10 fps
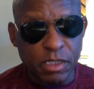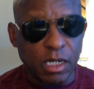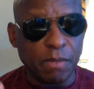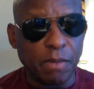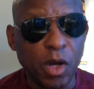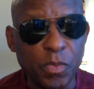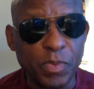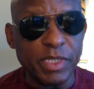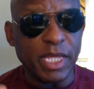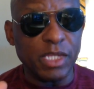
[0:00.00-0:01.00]

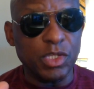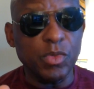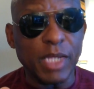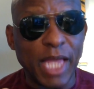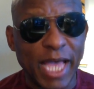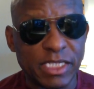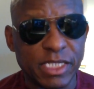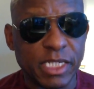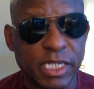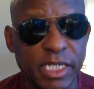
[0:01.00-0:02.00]
hoping that you will
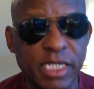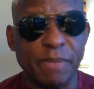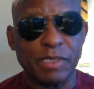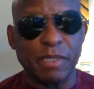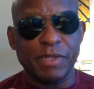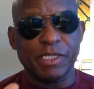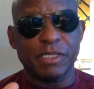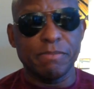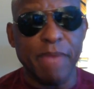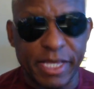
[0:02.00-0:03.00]
actually clean up some of this
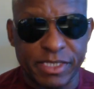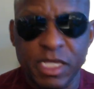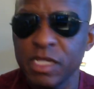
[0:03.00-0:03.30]
mess.